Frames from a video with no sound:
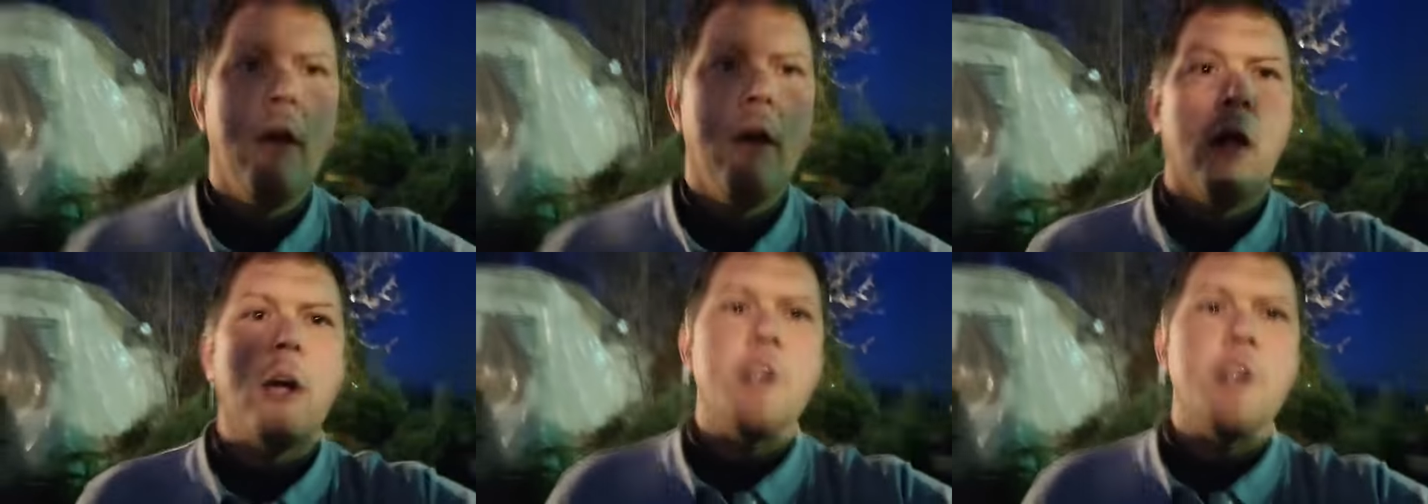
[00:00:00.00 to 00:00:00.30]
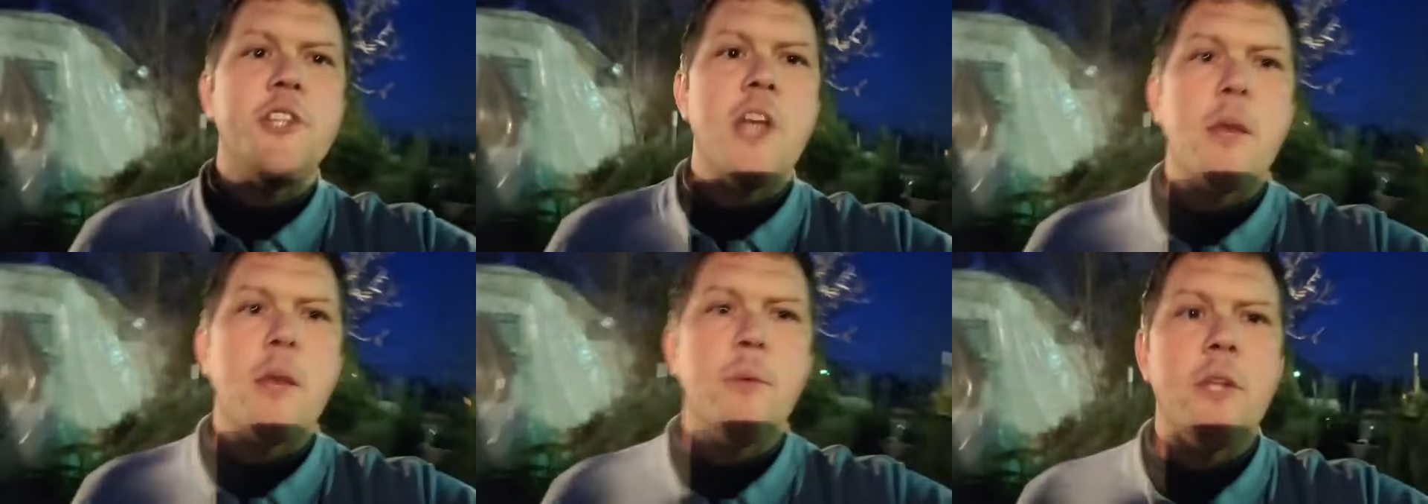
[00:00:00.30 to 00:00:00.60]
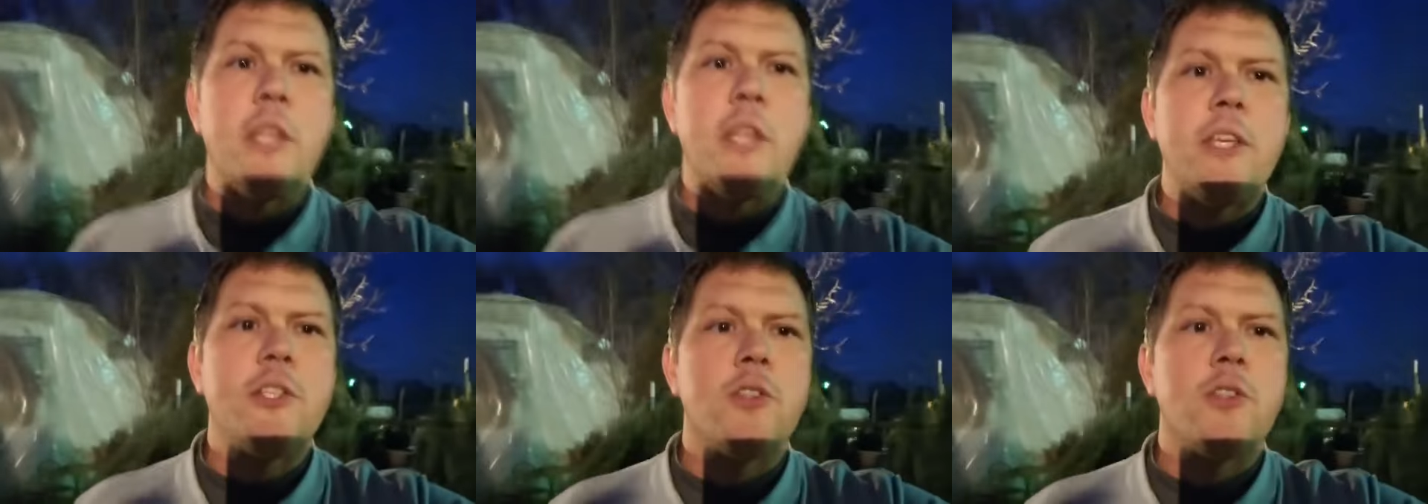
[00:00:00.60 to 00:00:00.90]
are
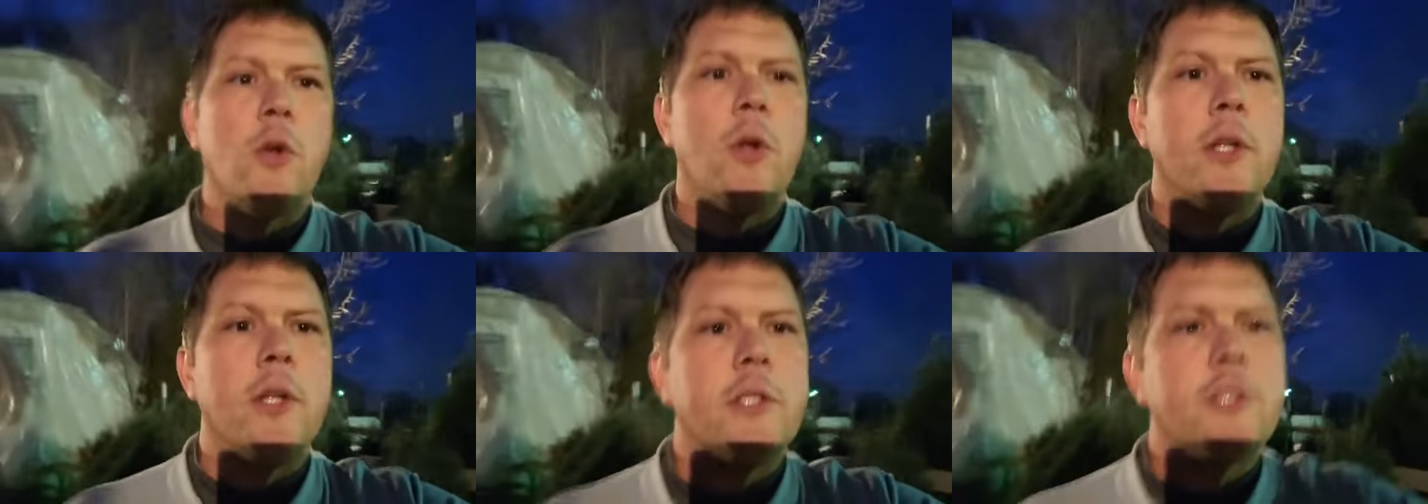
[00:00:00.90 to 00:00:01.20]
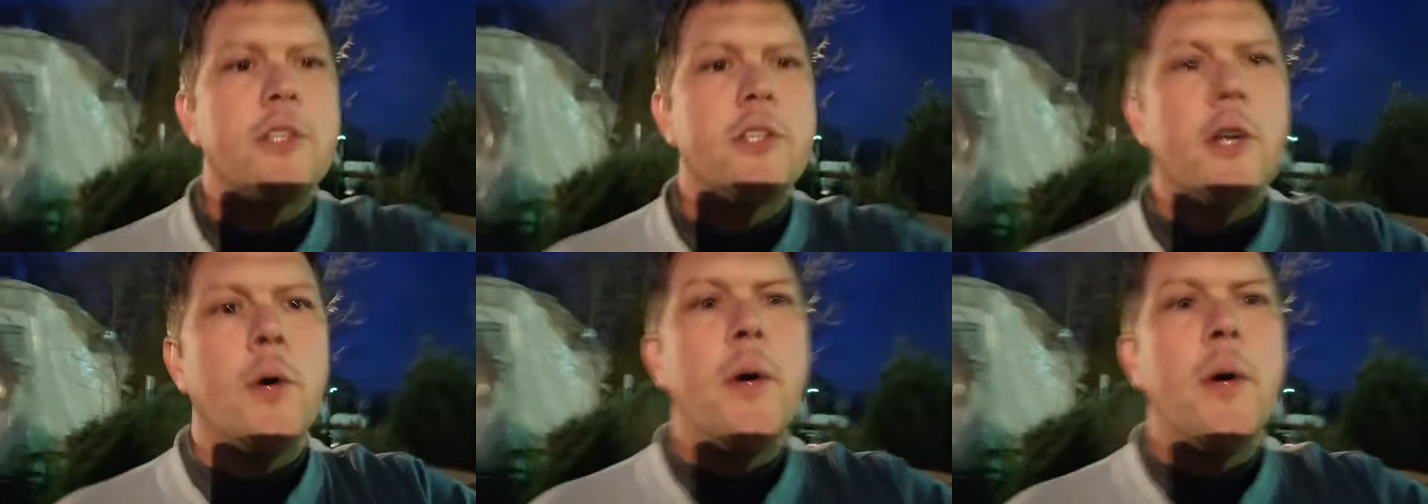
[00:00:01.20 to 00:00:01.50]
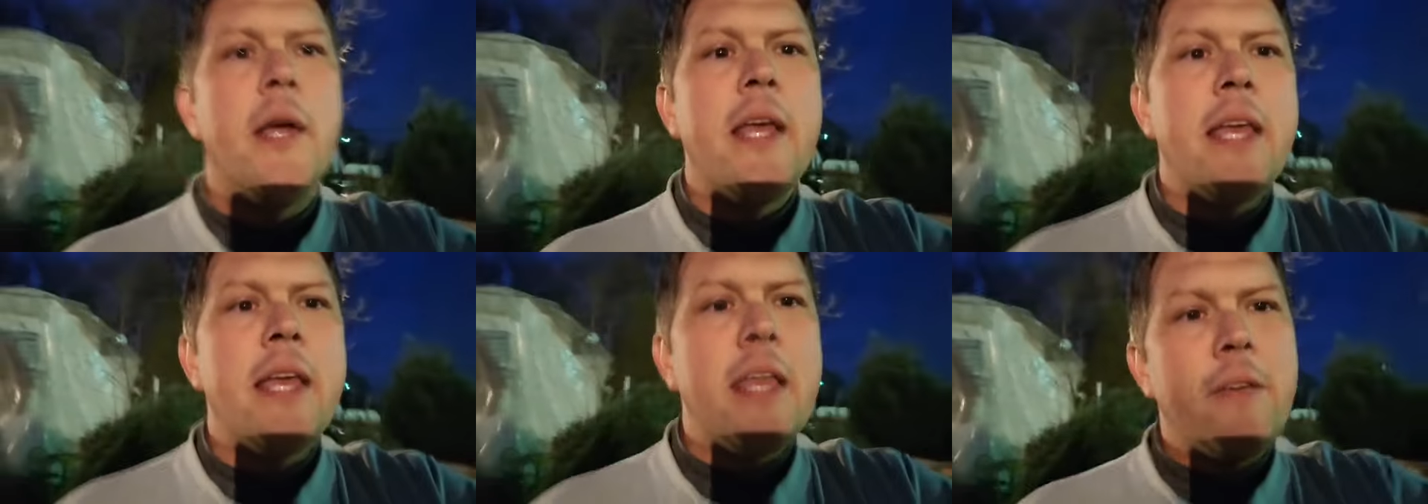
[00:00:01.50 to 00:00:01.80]
generally sold. So
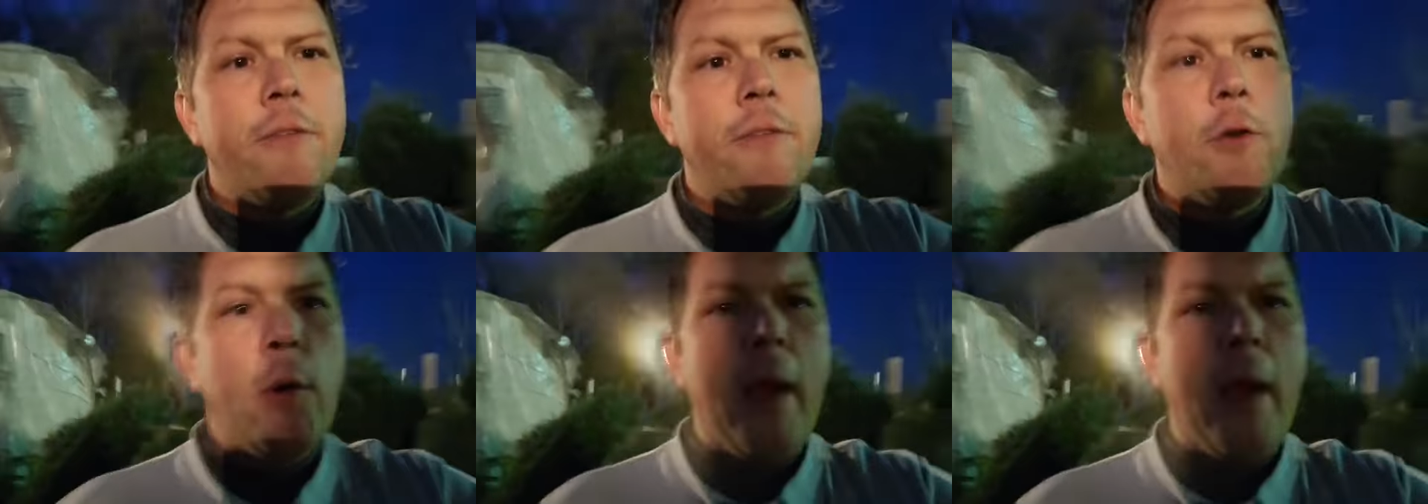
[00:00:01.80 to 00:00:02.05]
if you